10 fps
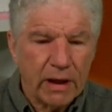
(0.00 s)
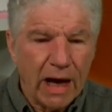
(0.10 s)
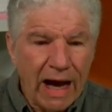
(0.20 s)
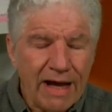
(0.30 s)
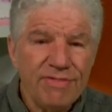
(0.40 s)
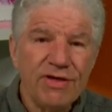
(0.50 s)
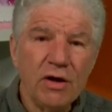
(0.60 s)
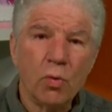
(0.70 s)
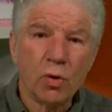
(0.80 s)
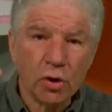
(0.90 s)
I
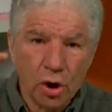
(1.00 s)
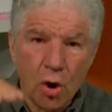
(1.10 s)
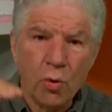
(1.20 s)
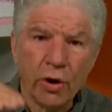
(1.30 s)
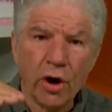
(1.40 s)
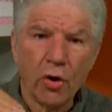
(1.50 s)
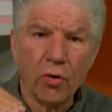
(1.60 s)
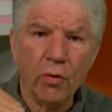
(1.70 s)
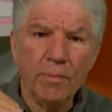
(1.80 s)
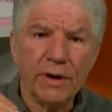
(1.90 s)
think we're lowering our
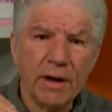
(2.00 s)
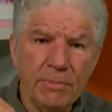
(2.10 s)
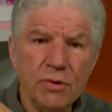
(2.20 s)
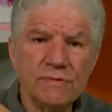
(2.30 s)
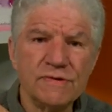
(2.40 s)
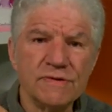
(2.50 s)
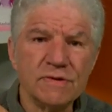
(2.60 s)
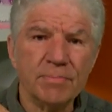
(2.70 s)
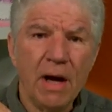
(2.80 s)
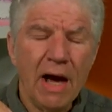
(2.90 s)
own immune system.